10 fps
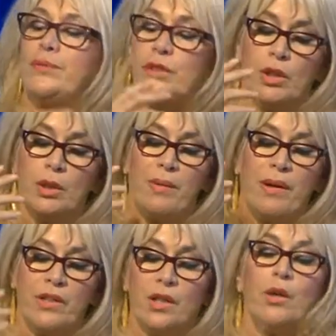It's not
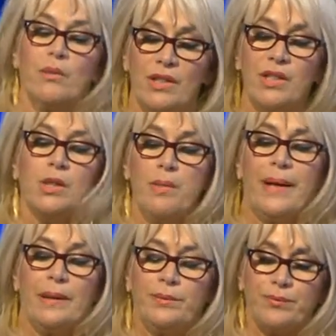about the economy. This is
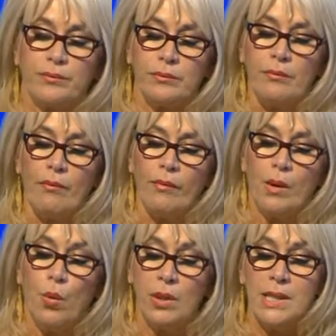about
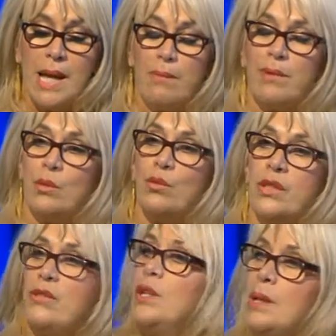what is happening
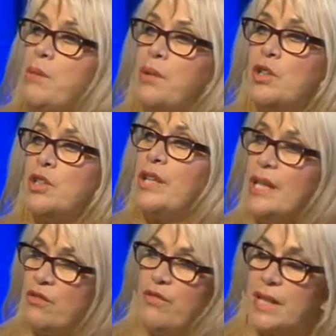within the Labour Party, the
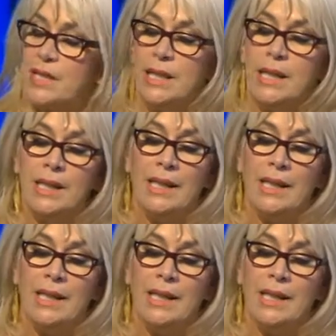infighting,